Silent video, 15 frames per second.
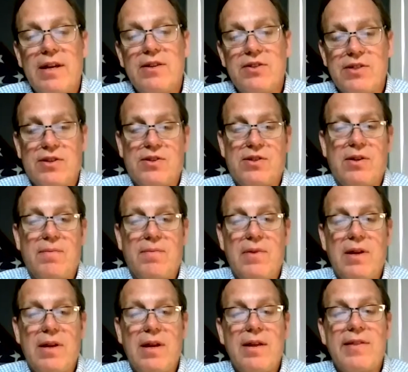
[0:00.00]
system
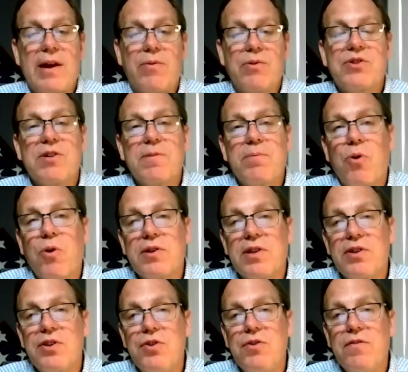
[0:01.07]
that would support the
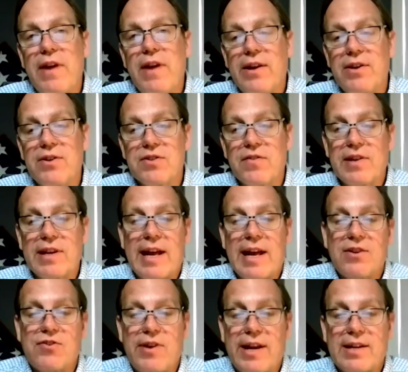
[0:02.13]
new values of the
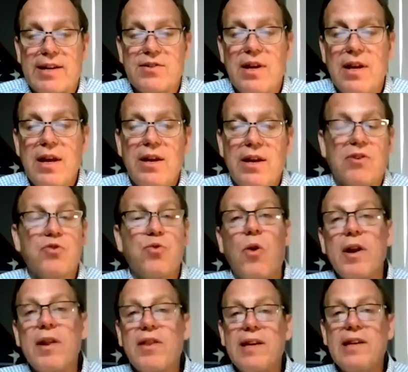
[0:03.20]
contracts. You know, it's
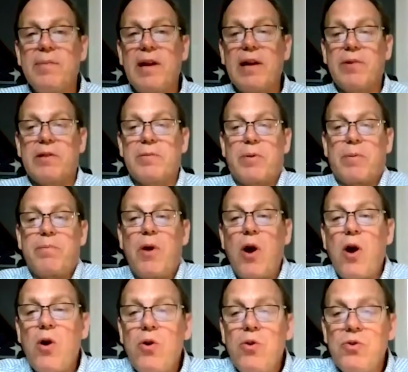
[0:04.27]
one thing to be able to
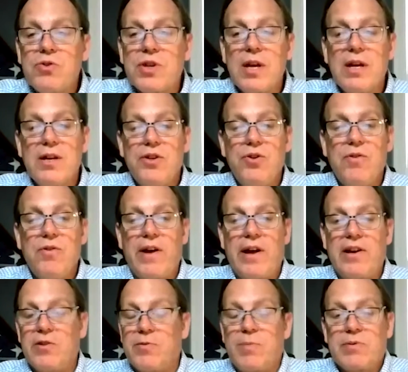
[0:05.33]
propose new
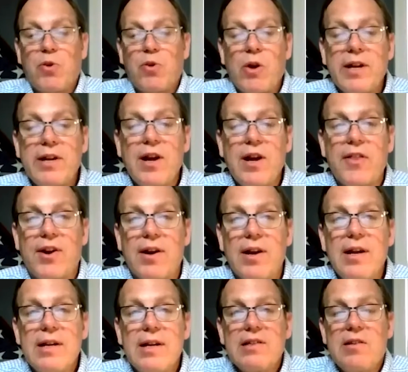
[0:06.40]
values, but quite another
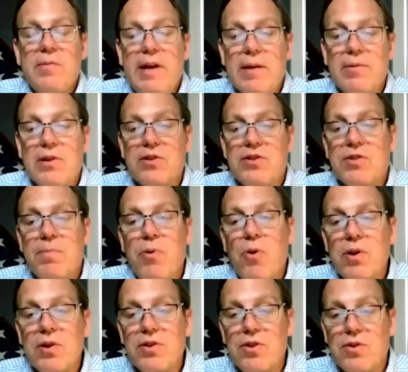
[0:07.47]
to be able to
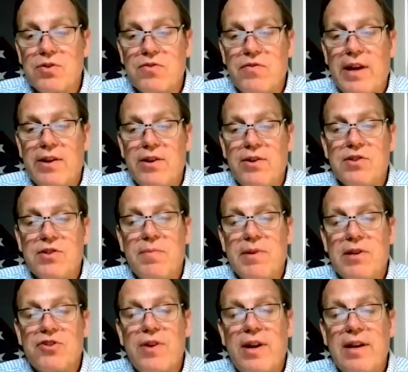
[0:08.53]
support those values
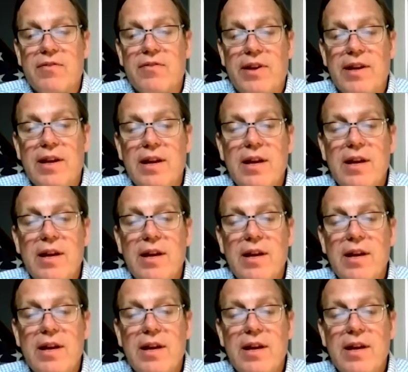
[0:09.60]
administratively.